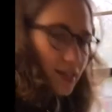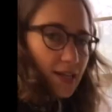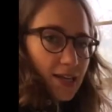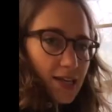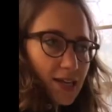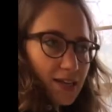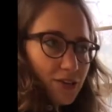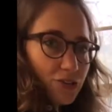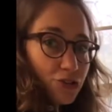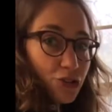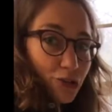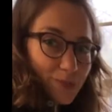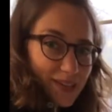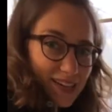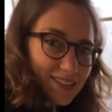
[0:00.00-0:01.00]
can
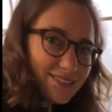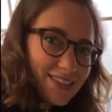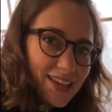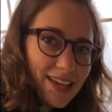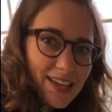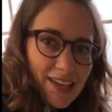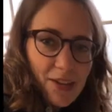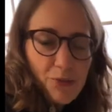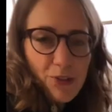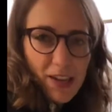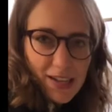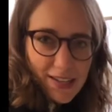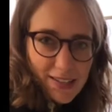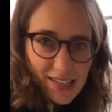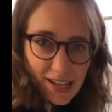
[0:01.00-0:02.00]
germinate. They can get
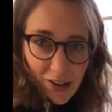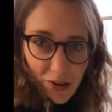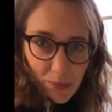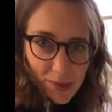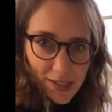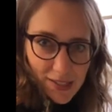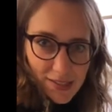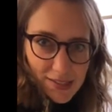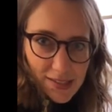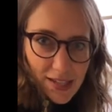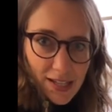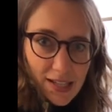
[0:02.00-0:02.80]
faked out because